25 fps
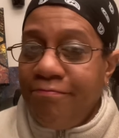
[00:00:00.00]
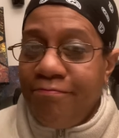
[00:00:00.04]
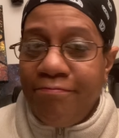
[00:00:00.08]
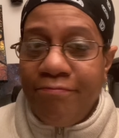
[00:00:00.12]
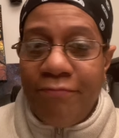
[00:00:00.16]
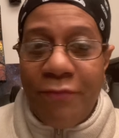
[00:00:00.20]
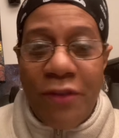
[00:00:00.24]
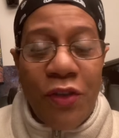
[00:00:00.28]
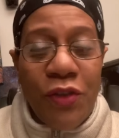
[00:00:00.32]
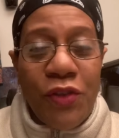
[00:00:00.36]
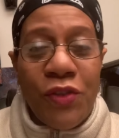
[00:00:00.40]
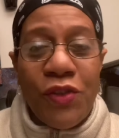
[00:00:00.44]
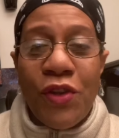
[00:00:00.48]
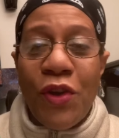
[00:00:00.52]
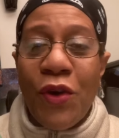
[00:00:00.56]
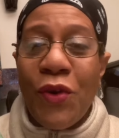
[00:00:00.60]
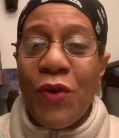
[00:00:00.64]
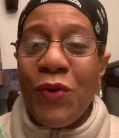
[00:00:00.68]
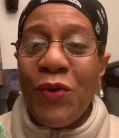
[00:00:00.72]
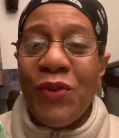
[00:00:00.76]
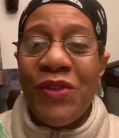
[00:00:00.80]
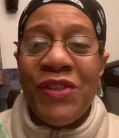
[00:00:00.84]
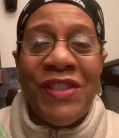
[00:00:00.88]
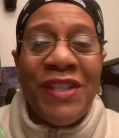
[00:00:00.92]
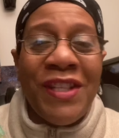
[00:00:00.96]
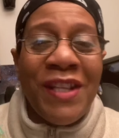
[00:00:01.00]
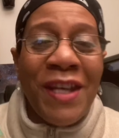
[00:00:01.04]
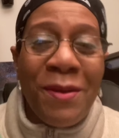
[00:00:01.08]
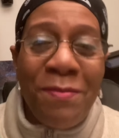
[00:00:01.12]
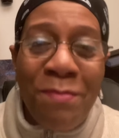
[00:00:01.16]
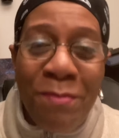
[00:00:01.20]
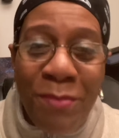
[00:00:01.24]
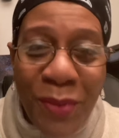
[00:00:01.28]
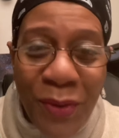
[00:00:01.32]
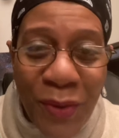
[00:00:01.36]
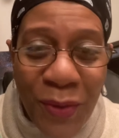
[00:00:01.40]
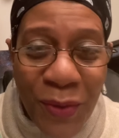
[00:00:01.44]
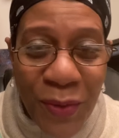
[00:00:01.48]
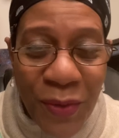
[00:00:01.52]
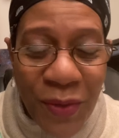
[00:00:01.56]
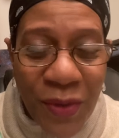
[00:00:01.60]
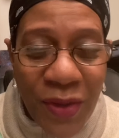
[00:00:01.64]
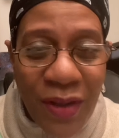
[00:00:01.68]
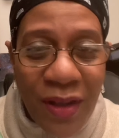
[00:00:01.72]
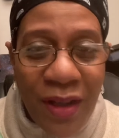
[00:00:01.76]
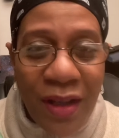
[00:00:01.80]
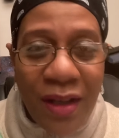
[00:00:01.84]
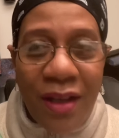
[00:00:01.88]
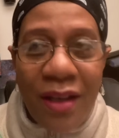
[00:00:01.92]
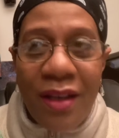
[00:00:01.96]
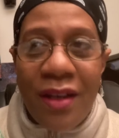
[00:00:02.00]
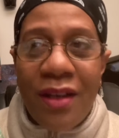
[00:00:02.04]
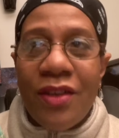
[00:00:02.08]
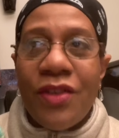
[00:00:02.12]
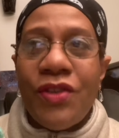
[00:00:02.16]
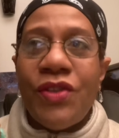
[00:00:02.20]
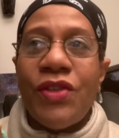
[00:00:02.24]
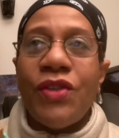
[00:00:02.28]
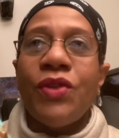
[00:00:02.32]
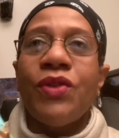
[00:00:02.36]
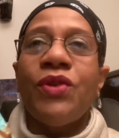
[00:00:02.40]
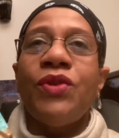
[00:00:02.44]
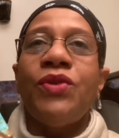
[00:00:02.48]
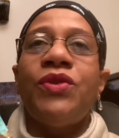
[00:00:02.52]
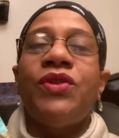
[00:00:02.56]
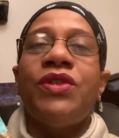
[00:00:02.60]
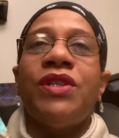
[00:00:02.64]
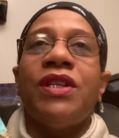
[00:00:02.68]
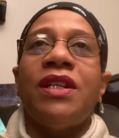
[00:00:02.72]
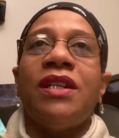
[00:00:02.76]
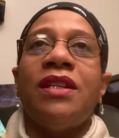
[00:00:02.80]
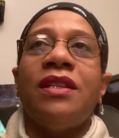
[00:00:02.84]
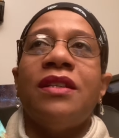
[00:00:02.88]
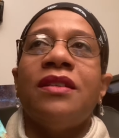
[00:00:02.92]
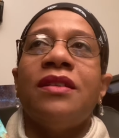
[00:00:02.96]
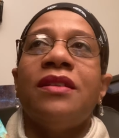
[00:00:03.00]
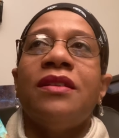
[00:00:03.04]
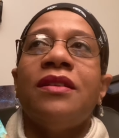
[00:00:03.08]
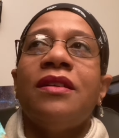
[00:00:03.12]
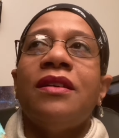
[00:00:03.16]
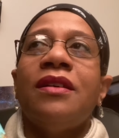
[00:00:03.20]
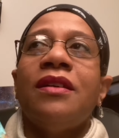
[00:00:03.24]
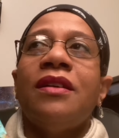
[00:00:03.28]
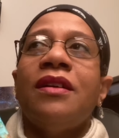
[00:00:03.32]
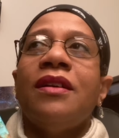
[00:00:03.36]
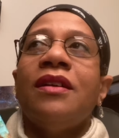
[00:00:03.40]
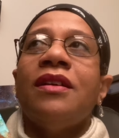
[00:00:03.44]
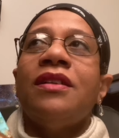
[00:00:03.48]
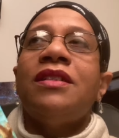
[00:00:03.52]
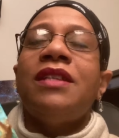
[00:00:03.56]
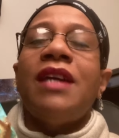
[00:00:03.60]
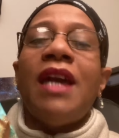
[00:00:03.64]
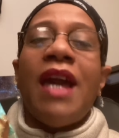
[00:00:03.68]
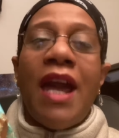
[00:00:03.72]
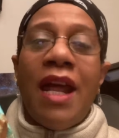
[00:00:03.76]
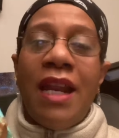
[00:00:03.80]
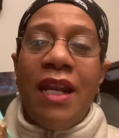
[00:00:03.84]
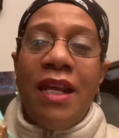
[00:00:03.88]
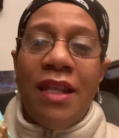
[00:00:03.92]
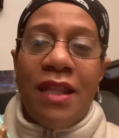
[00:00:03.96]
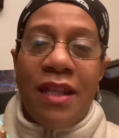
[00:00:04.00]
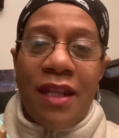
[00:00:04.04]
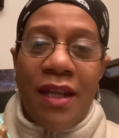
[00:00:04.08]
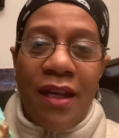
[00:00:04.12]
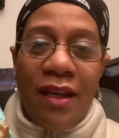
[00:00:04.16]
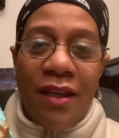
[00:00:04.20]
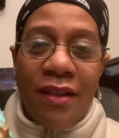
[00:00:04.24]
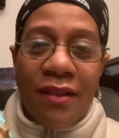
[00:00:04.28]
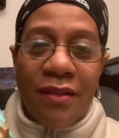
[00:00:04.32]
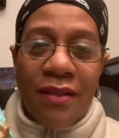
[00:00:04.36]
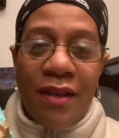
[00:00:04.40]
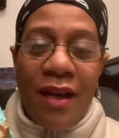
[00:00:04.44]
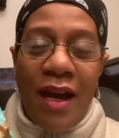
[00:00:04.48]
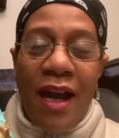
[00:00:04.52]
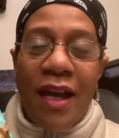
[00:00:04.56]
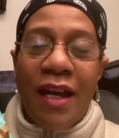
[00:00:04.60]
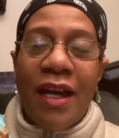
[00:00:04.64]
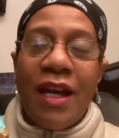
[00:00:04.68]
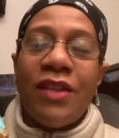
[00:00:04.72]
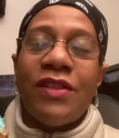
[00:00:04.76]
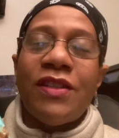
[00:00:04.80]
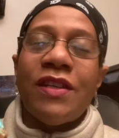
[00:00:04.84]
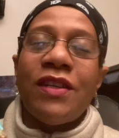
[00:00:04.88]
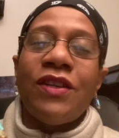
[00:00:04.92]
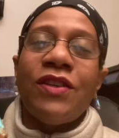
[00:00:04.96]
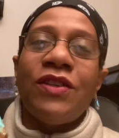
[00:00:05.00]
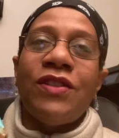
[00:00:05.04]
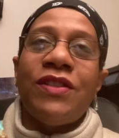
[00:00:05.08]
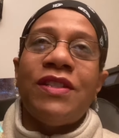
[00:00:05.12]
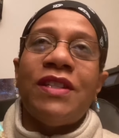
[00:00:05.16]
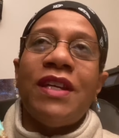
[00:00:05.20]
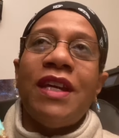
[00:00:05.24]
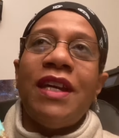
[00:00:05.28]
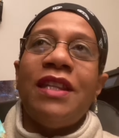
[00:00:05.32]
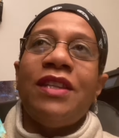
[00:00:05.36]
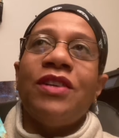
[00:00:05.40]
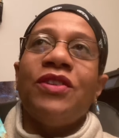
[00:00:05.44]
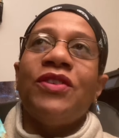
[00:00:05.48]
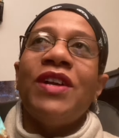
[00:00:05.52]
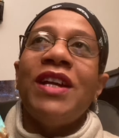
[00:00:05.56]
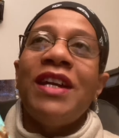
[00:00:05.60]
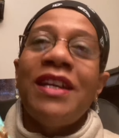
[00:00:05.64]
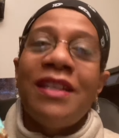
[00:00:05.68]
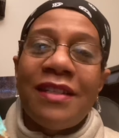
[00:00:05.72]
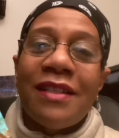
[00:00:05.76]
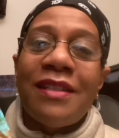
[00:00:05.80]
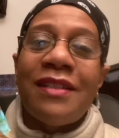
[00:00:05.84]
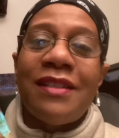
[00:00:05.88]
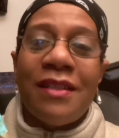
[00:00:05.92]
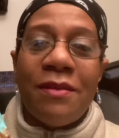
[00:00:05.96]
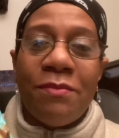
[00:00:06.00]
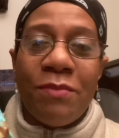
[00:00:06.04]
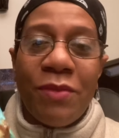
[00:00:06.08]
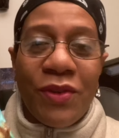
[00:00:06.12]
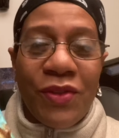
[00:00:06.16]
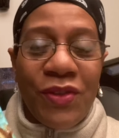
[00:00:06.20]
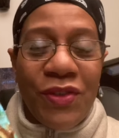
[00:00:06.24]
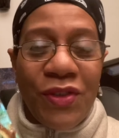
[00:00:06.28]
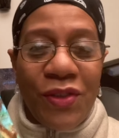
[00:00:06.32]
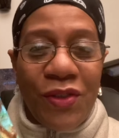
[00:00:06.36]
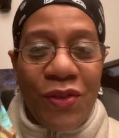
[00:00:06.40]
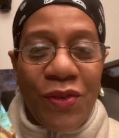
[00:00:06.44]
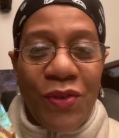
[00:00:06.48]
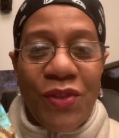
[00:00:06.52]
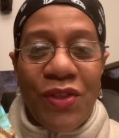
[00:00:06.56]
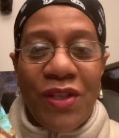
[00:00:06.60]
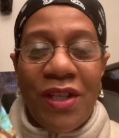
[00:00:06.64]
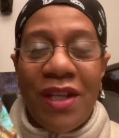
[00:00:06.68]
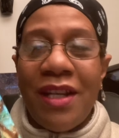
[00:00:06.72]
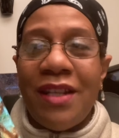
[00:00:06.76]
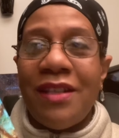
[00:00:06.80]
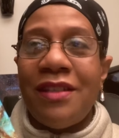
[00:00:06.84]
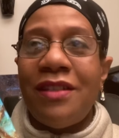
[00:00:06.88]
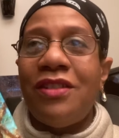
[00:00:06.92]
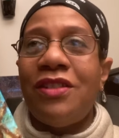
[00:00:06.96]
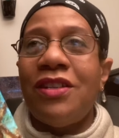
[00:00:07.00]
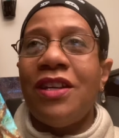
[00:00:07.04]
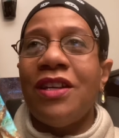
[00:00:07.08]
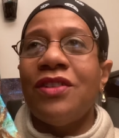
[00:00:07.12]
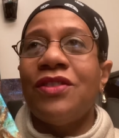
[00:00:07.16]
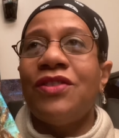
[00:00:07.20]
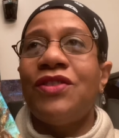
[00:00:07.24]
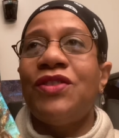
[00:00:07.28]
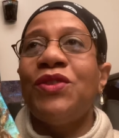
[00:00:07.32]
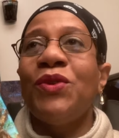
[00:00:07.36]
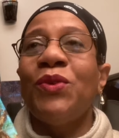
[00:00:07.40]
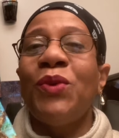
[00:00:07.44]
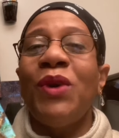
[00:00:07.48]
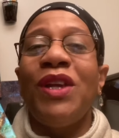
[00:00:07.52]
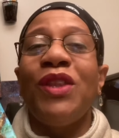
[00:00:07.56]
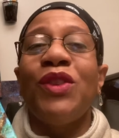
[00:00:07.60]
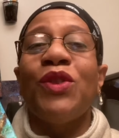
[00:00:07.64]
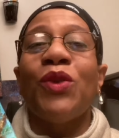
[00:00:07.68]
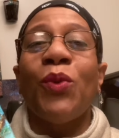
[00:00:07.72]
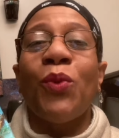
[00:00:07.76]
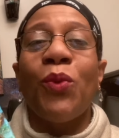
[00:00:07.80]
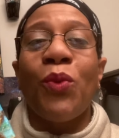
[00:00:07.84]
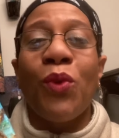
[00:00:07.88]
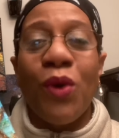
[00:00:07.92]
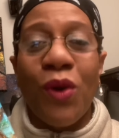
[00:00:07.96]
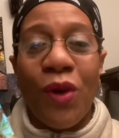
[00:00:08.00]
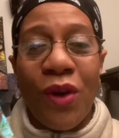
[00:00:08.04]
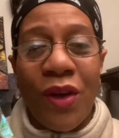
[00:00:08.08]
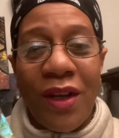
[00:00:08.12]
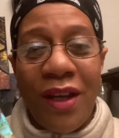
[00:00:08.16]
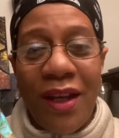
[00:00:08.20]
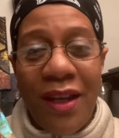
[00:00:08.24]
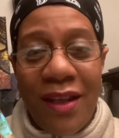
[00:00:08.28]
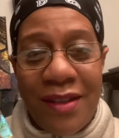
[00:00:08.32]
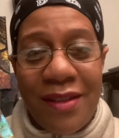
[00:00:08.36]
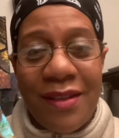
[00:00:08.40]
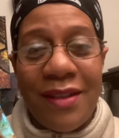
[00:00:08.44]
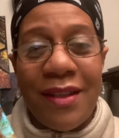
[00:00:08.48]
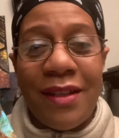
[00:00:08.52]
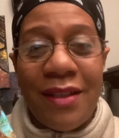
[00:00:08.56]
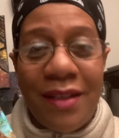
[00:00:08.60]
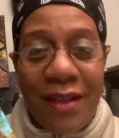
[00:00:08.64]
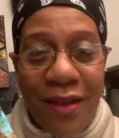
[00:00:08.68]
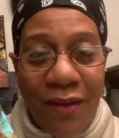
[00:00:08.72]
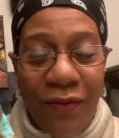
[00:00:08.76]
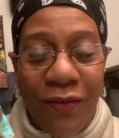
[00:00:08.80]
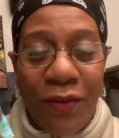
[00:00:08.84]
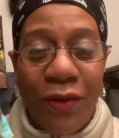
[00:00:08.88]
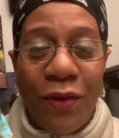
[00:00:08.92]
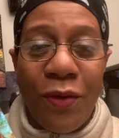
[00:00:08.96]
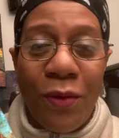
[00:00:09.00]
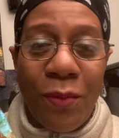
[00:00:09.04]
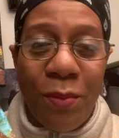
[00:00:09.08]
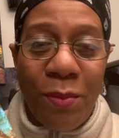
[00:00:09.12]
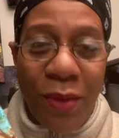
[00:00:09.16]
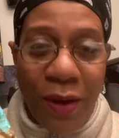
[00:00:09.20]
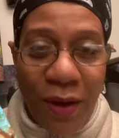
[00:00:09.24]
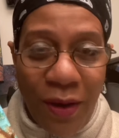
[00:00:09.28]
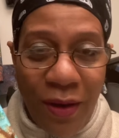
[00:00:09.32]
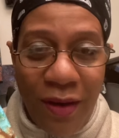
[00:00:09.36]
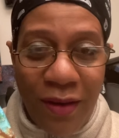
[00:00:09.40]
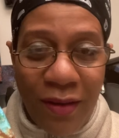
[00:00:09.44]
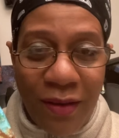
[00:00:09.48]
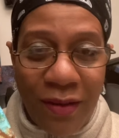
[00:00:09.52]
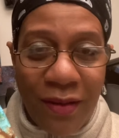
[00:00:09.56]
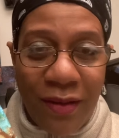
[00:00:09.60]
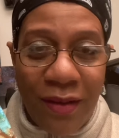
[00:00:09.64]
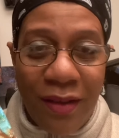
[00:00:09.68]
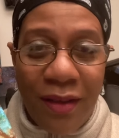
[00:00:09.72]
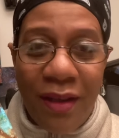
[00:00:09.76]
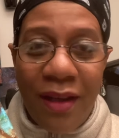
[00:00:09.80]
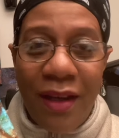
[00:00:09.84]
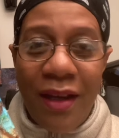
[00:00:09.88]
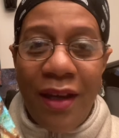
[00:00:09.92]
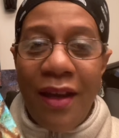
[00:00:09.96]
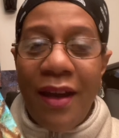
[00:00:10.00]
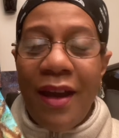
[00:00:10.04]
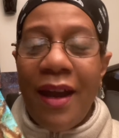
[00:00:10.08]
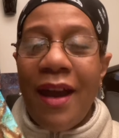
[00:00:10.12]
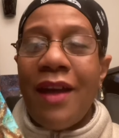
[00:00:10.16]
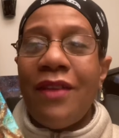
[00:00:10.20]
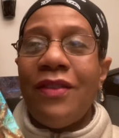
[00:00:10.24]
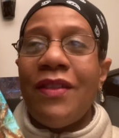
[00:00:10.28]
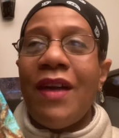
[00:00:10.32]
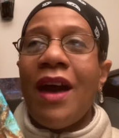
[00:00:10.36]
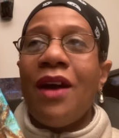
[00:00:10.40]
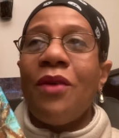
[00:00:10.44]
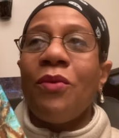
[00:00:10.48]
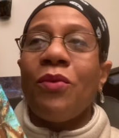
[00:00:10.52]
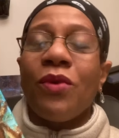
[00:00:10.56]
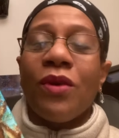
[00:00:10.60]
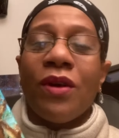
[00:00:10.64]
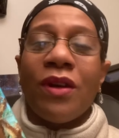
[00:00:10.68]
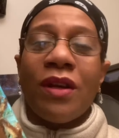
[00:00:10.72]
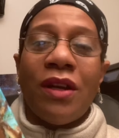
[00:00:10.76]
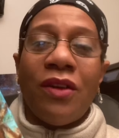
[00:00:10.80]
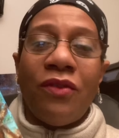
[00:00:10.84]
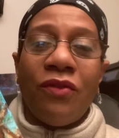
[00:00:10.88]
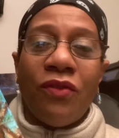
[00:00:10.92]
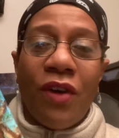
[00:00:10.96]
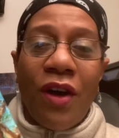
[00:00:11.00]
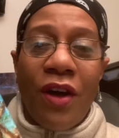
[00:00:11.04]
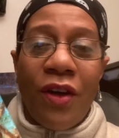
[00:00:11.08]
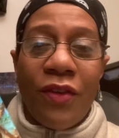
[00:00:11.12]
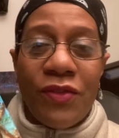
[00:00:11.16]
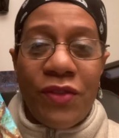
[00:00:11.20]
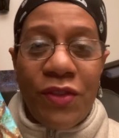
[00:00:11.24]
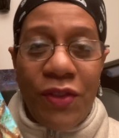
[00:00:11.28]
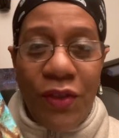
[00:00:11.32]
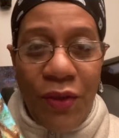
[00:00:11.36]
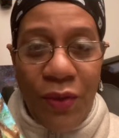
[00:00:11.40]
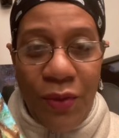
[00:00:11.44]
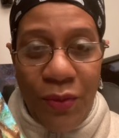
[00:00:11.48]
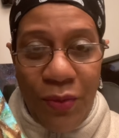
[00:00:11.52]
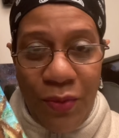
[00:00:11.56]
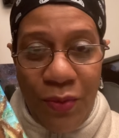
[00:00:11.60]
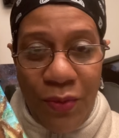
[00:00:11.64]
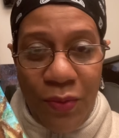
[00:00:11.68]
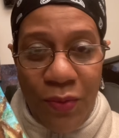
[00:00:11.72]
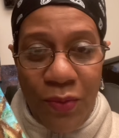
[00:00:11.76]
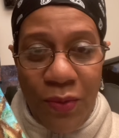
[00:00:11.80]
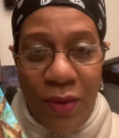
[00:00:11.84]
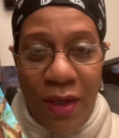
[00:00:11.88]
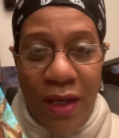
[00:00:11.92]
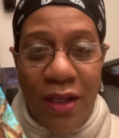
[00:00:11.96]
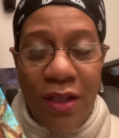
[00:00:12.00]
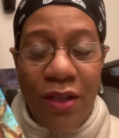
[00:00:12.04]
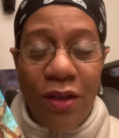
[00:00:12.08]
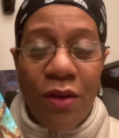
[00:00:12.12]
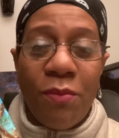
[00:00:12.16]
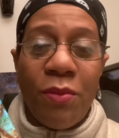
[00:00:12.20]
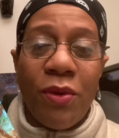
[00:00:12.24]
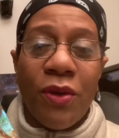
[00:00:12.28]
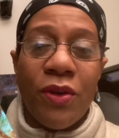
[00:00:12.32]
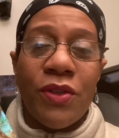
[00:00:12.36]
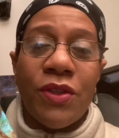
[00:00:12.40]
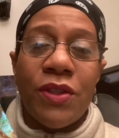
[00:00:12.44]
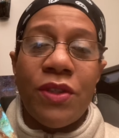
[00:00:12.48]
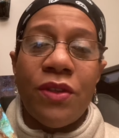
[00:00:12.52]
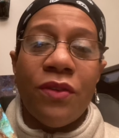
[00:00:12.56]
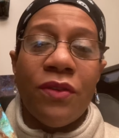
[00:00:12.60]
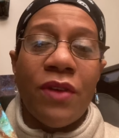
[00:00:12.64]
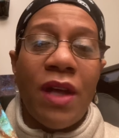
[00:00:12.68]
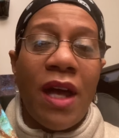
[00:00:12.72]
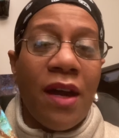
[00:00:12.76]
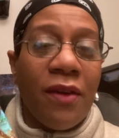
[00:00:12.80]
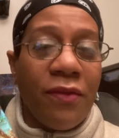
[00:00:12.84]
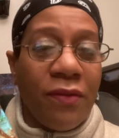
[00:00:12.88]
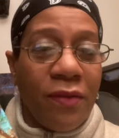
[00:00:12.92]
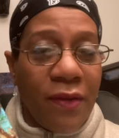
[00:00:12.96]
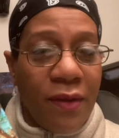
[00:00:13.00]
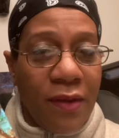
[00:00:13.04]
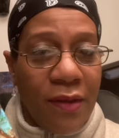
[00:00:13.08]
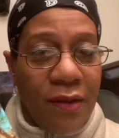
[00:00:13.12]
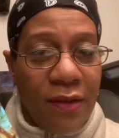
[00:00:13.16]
There's no simple solution to anything. I guess I could say there is a simple solution. It's just doing the work is the difficult part. And that work involves you and your personal effort.